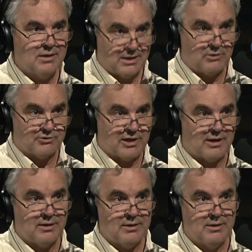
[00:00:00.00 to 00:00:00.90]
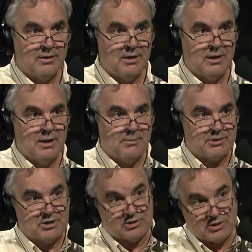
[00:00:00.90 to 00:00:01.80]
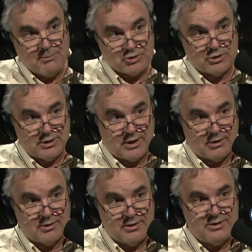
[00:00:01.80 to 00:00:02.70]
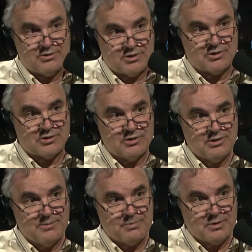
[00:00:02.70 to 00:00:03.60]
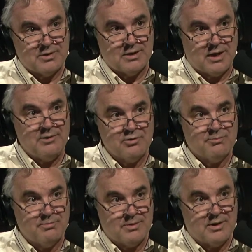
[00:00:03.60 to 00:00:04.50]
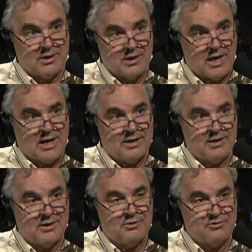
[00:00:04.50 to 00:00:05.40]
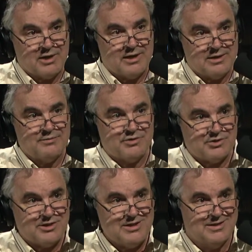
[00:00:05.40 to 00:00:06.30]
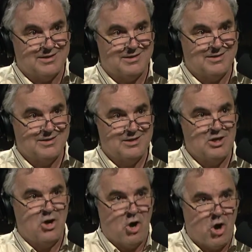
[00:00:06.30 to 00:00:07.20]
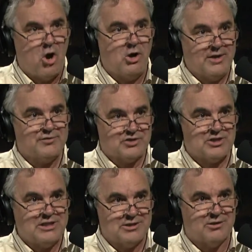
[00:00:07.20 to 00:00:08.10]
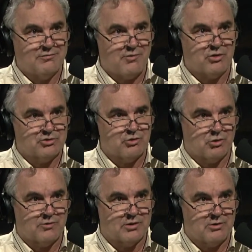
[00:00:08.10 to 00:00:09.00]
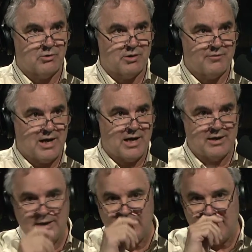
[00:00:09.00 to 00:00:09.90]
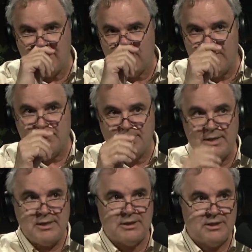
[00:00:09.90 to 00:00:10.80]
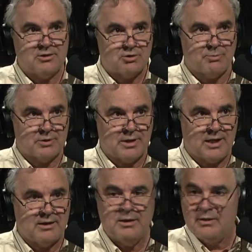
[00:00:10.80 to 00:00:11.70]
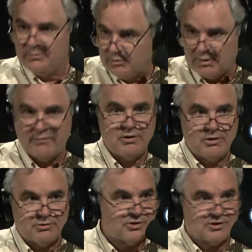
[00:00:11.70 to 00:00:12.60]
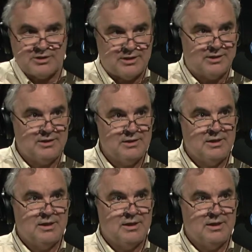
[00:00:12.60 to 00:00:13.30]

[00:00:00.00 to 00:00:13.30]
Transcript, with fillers: and it goes on but the assumption there is this underlying understanding of sin all have sinned and fall short of the glory of God. And we immediately interpret that, you know, every little sin